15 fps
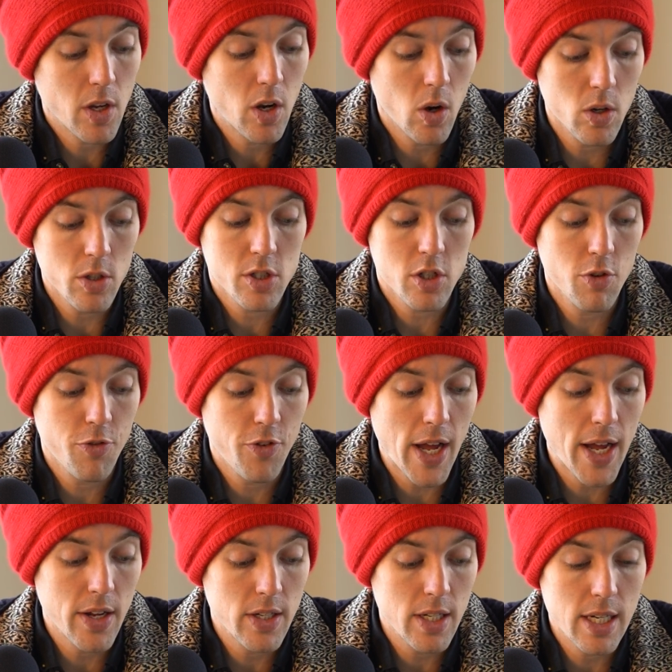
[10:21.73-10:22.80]
Also
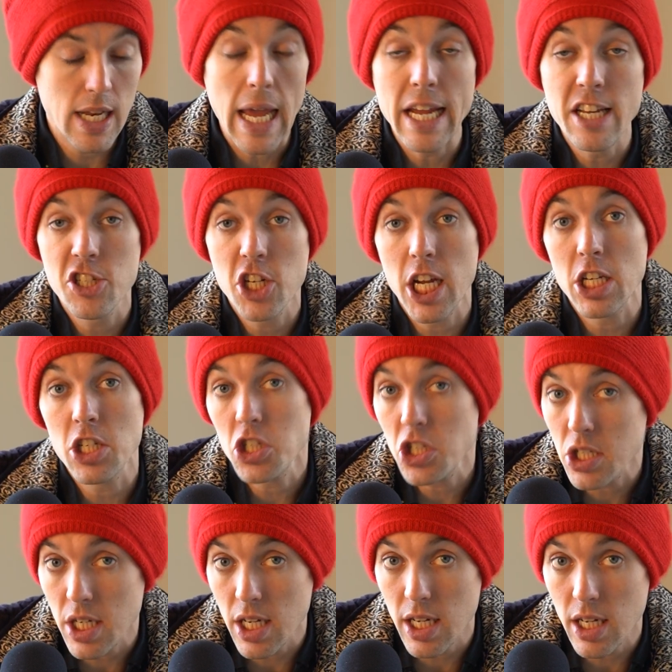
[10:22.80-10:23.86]
found that
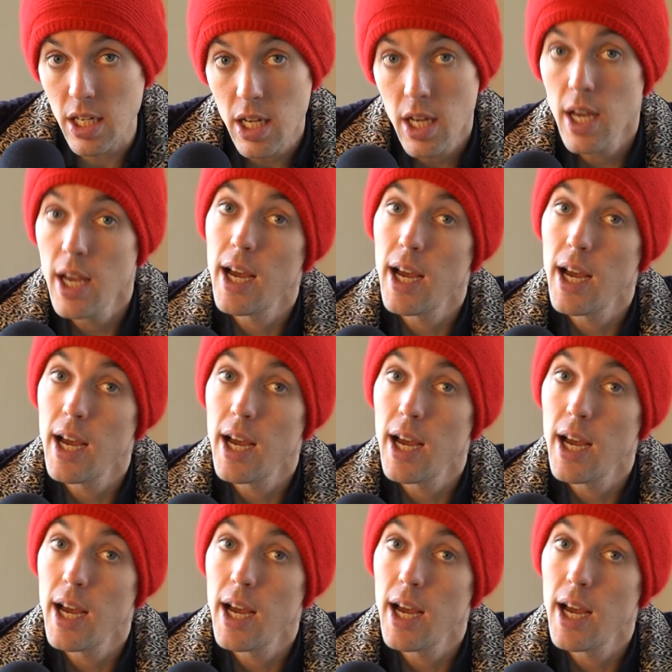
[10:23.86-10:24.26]
HHC,